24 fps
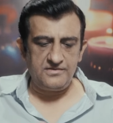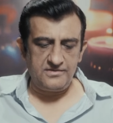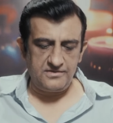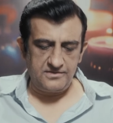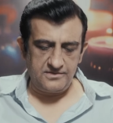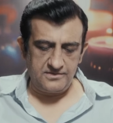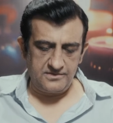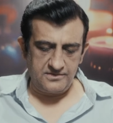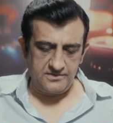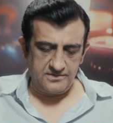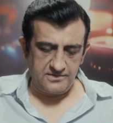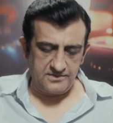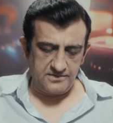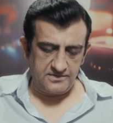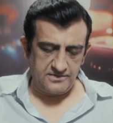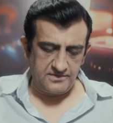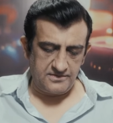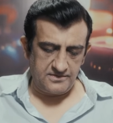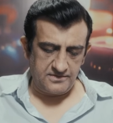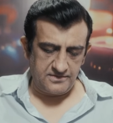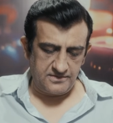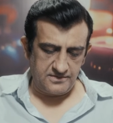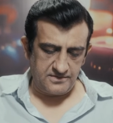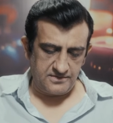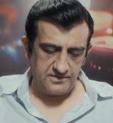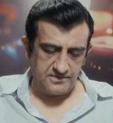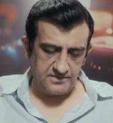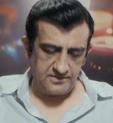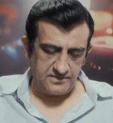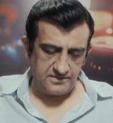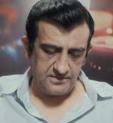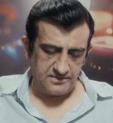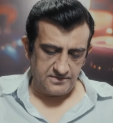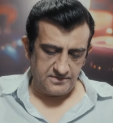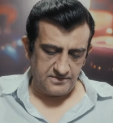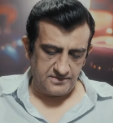
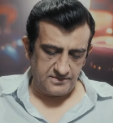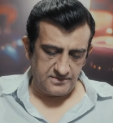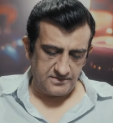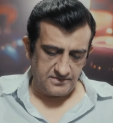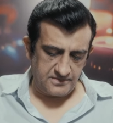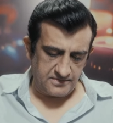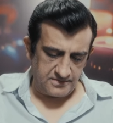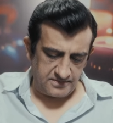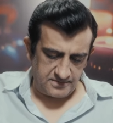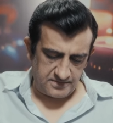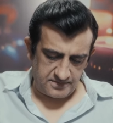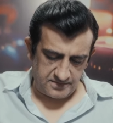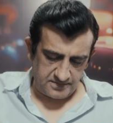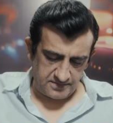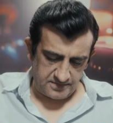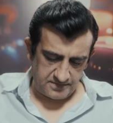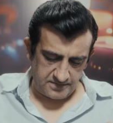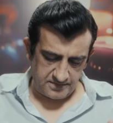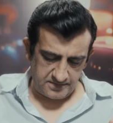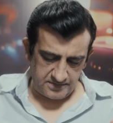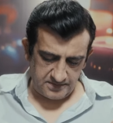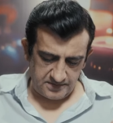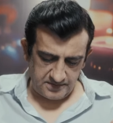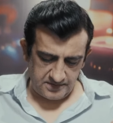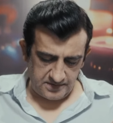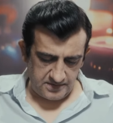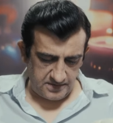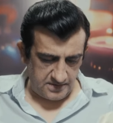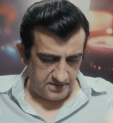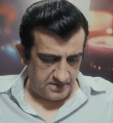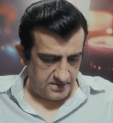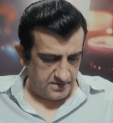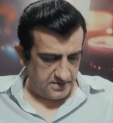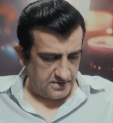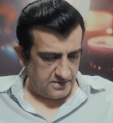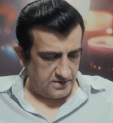
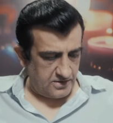(no one is talking)